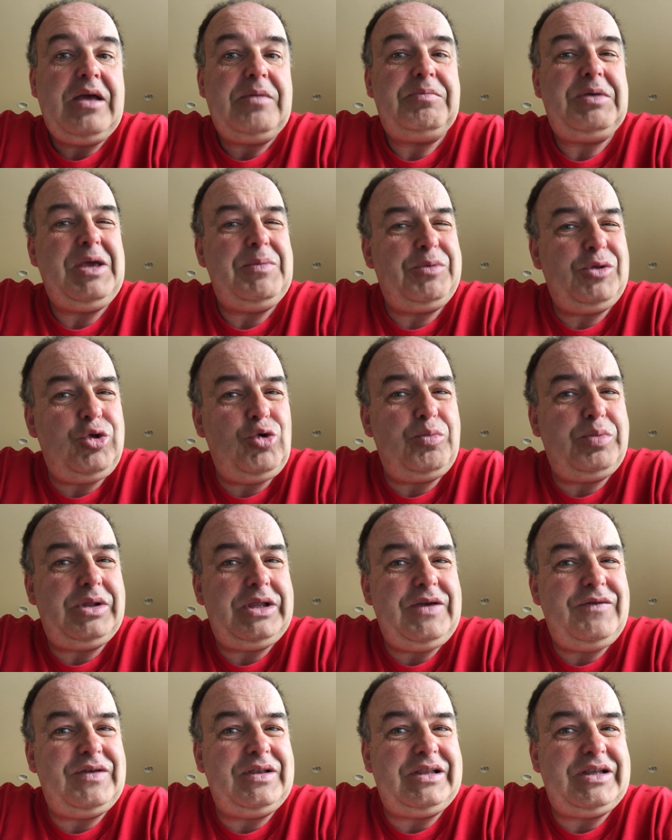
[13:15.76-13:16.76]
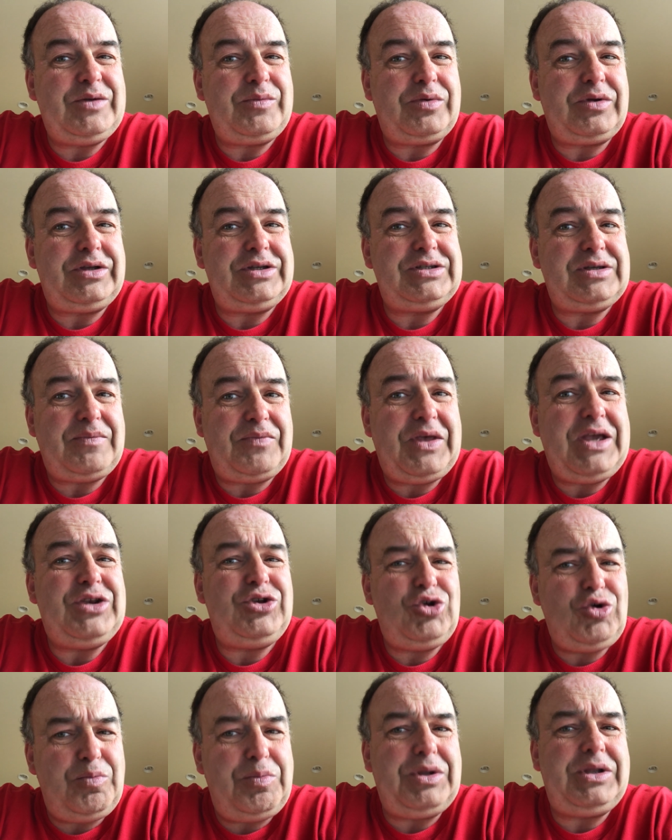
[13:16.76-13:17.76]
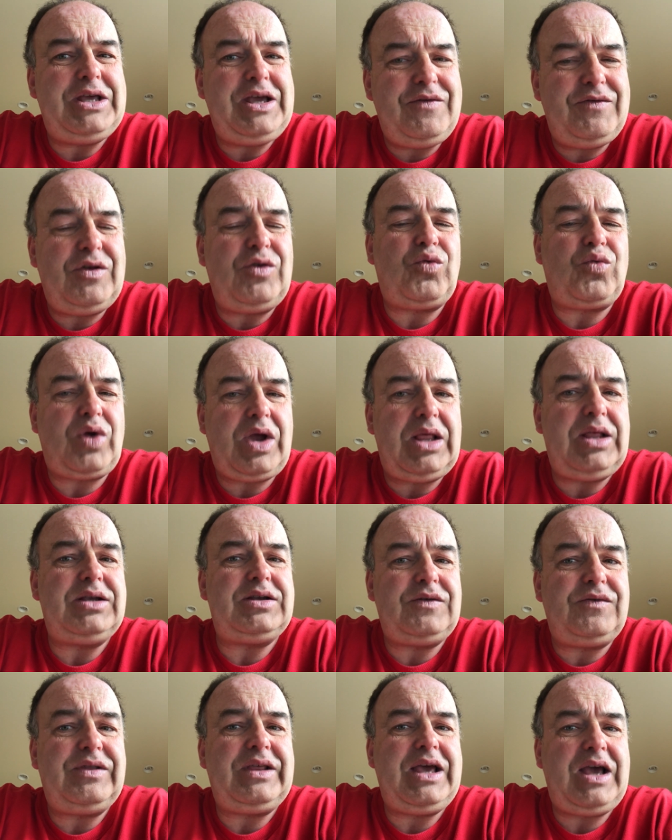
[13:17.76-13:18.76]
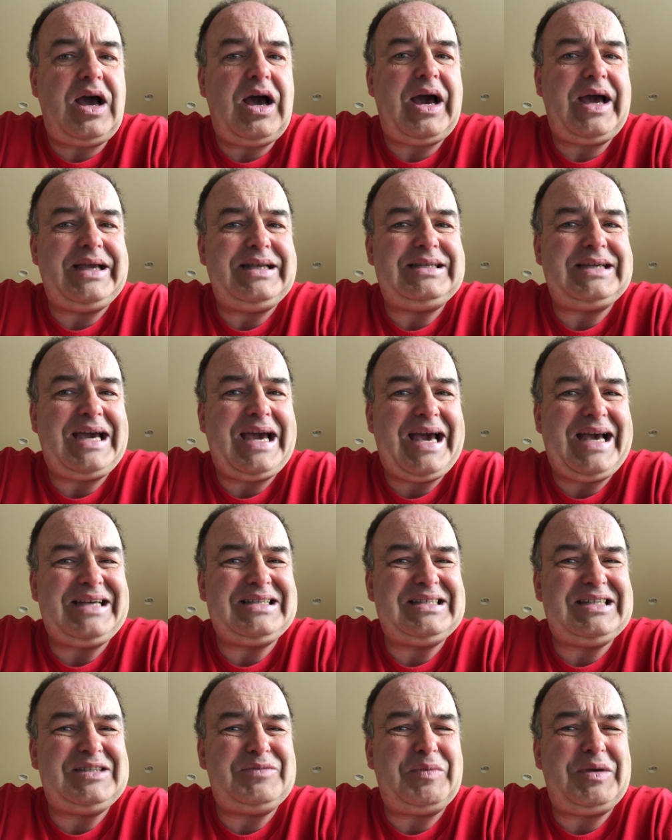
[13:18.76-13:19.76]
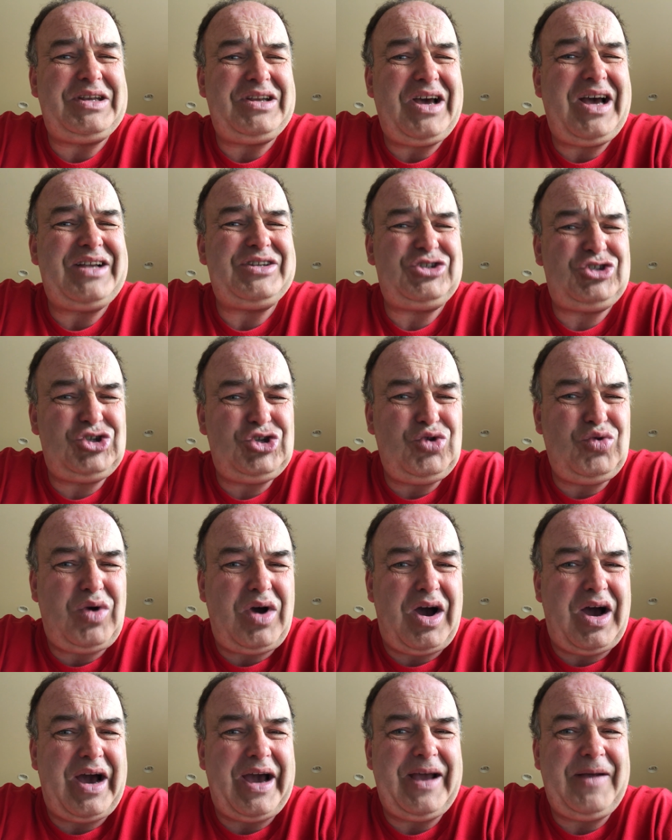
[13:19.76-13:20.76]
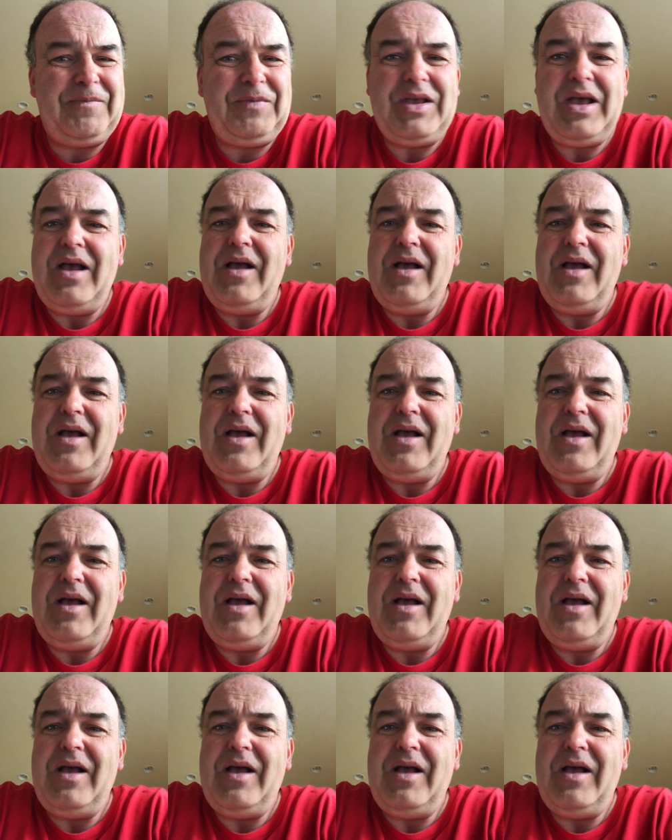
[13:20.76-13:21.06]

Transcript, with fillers: People who believe in liberalism, they do believe in relatively high taxes, but not too high.